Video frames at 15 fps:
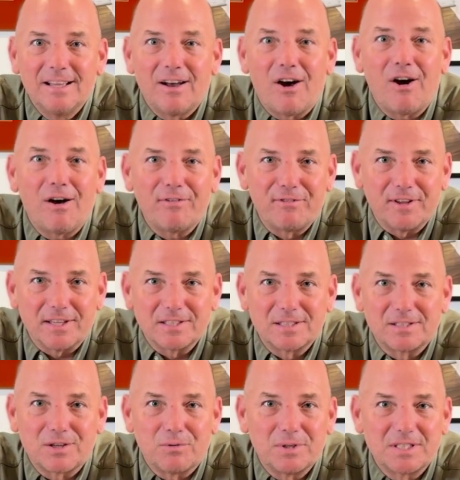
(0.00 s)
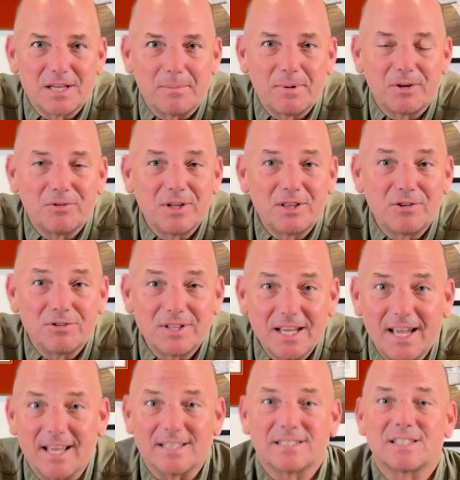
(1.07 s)
office, so it's up underneath your
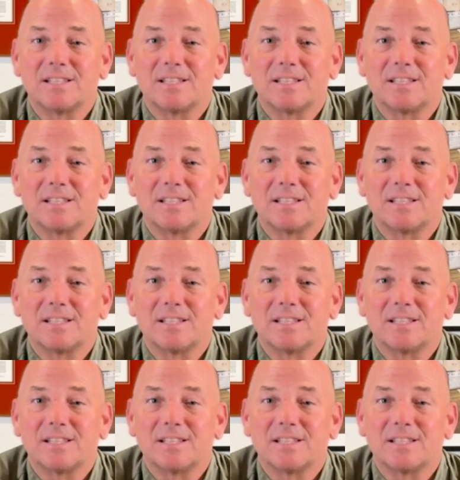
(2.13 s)
desk,